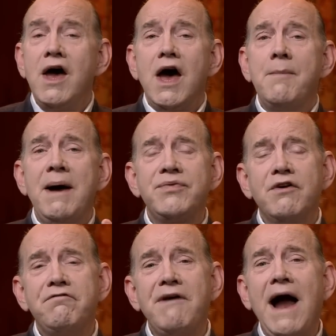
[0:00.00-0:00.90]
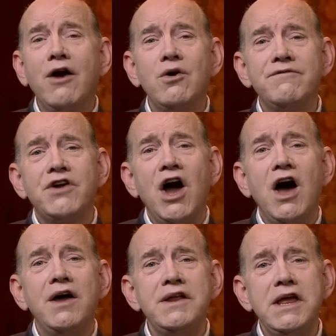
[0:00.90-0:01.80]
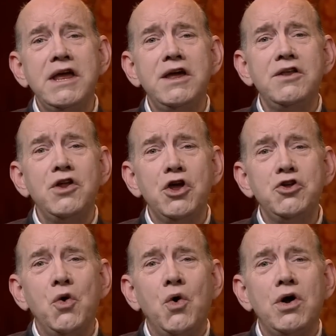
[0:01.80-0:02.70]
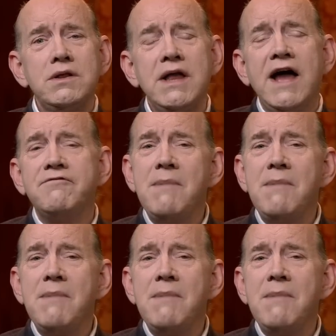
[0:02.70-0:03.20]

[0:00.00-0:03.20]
about the fire of God in your life.